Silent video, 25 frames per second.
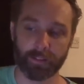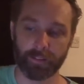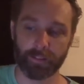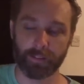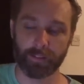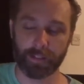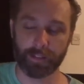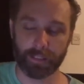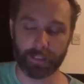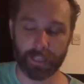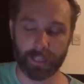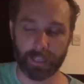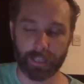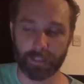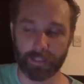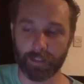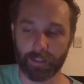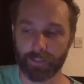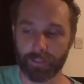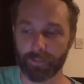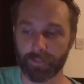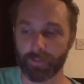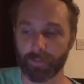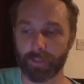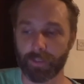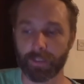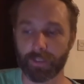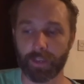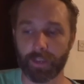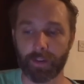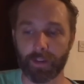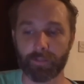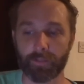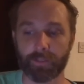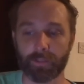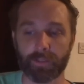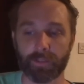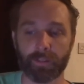in Kenya
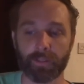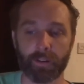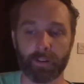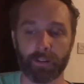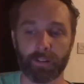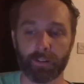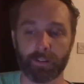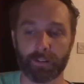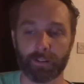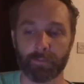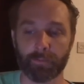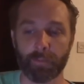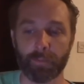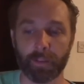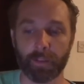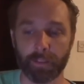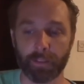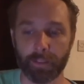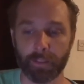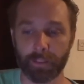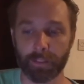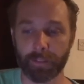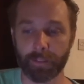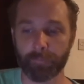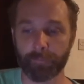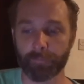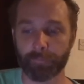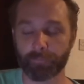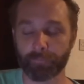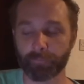$3,000 monthly.